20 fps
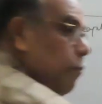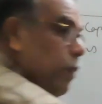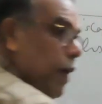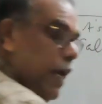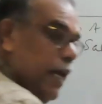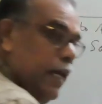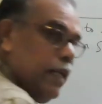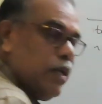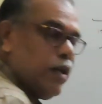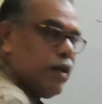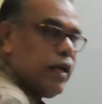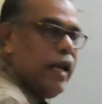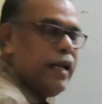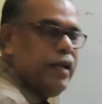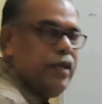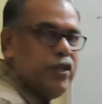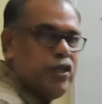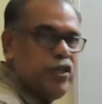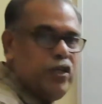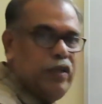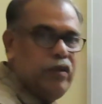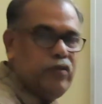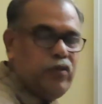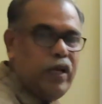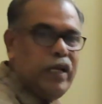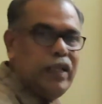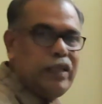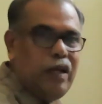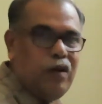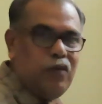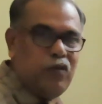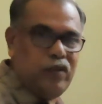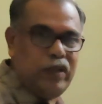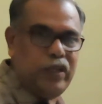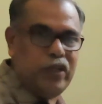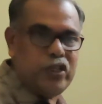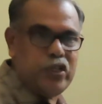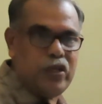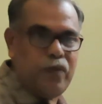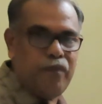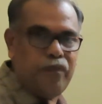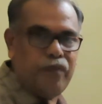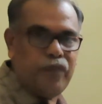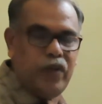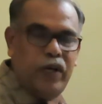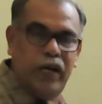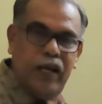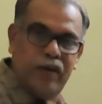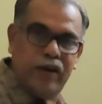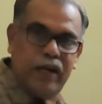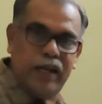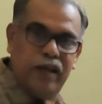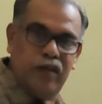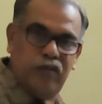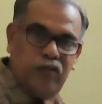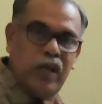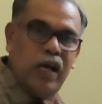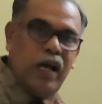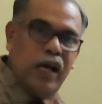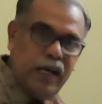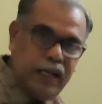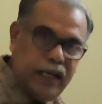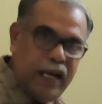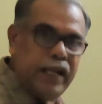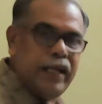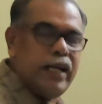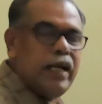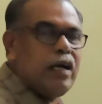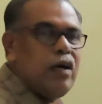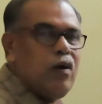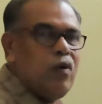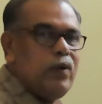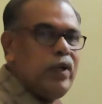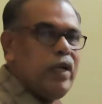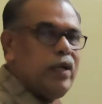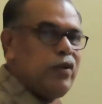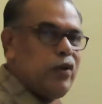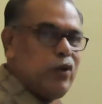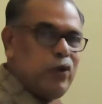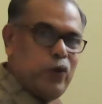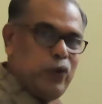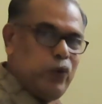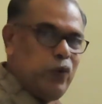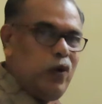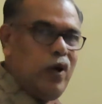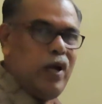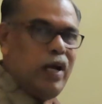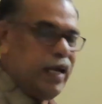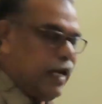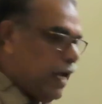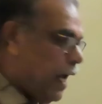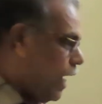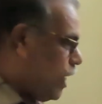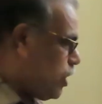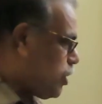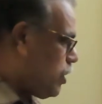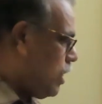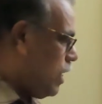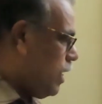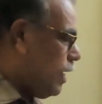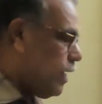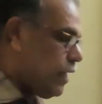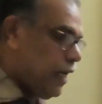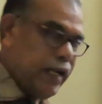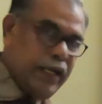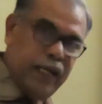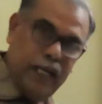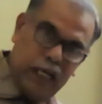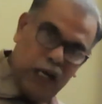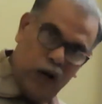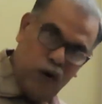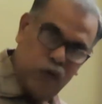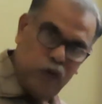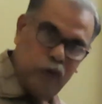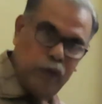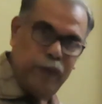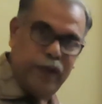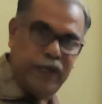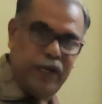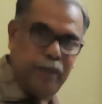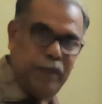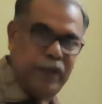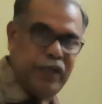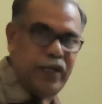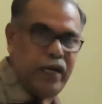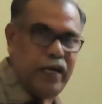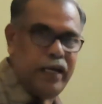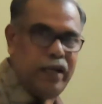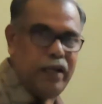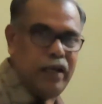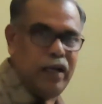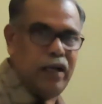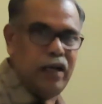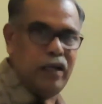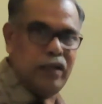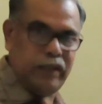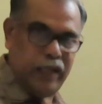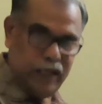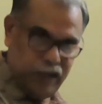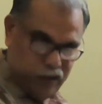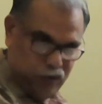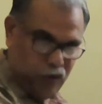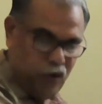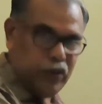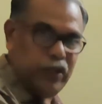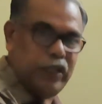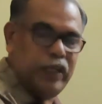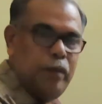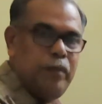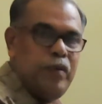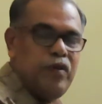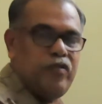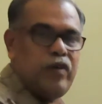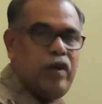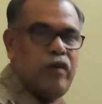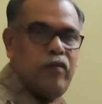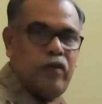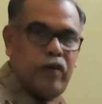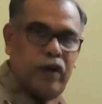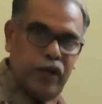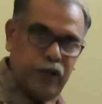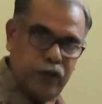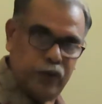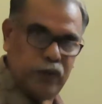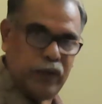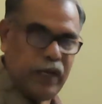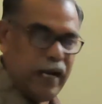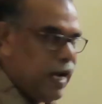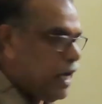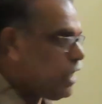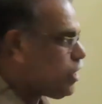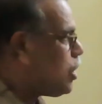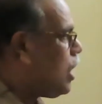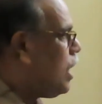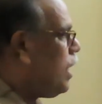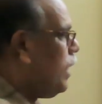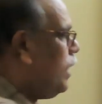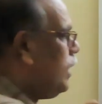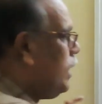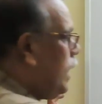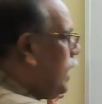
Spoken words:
Paid rent 3,000. Entry is rent account debtor to cash. Rent account will be debited. That is on the debit side we will write to cash. In